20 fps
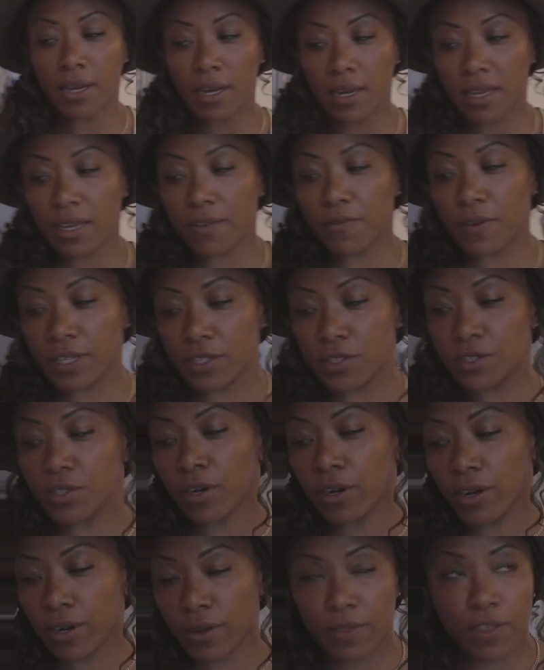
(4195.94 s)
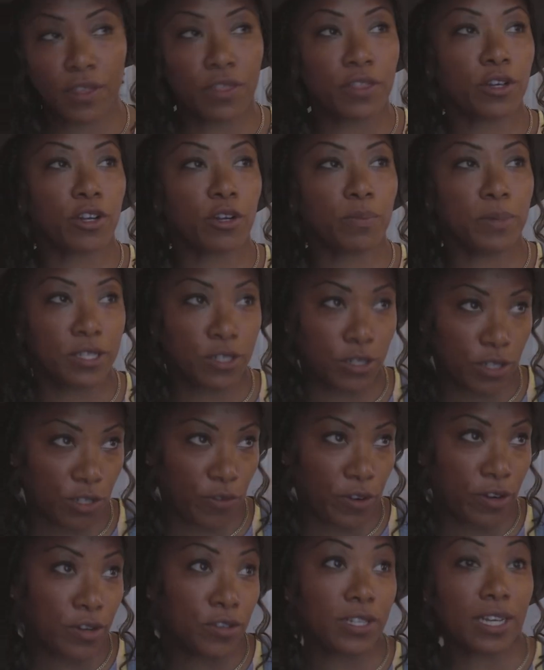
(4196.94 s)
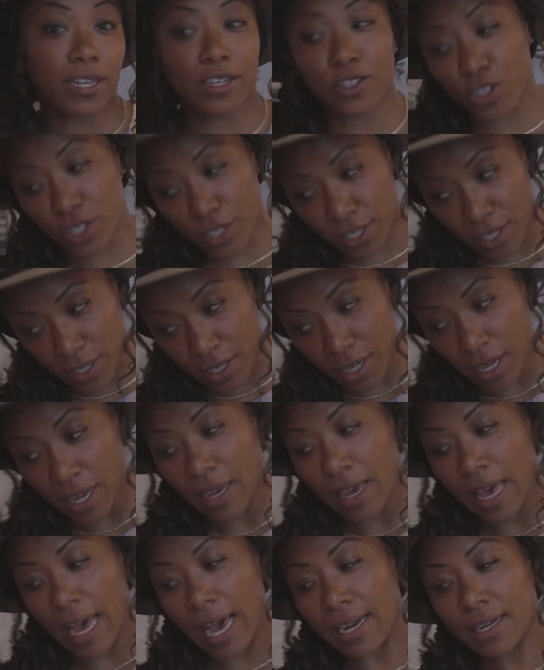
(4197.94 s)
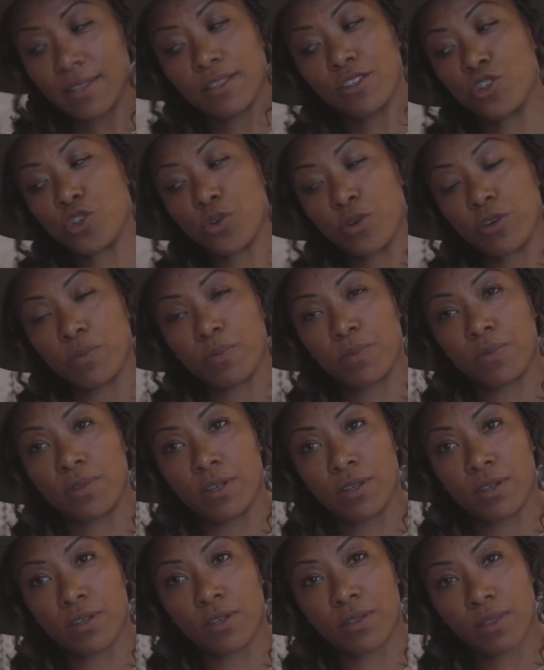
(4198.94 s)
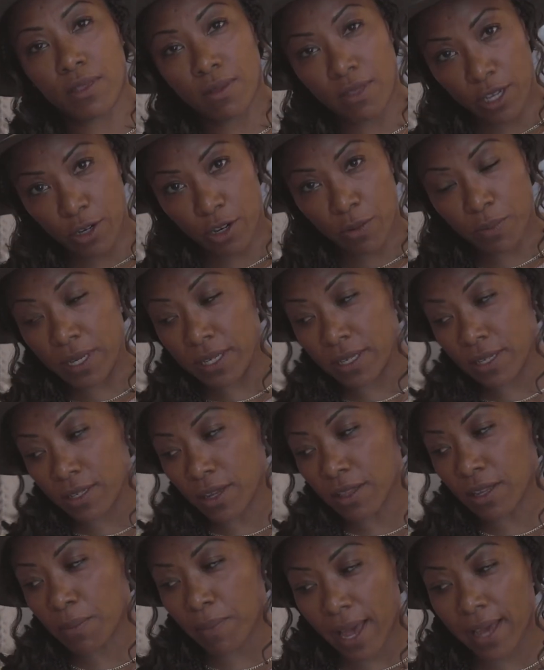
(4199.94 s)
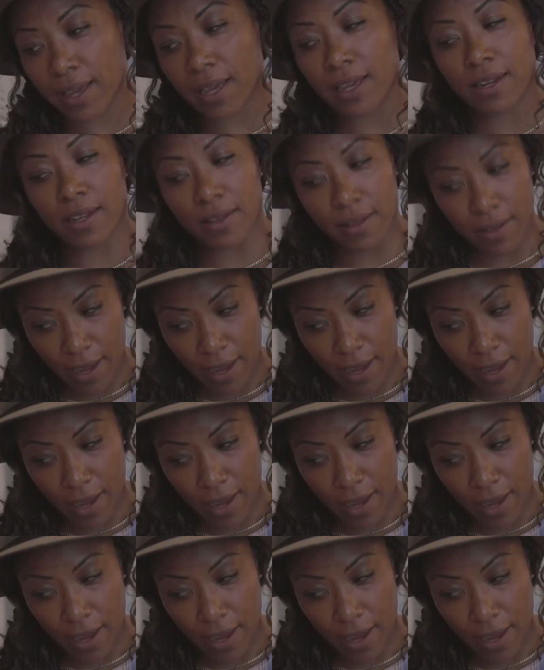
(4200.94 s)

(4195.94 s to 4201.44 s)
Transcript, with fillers: If I start the thicker pieces first, I can just add the shorter, the thinner pieces on the back end and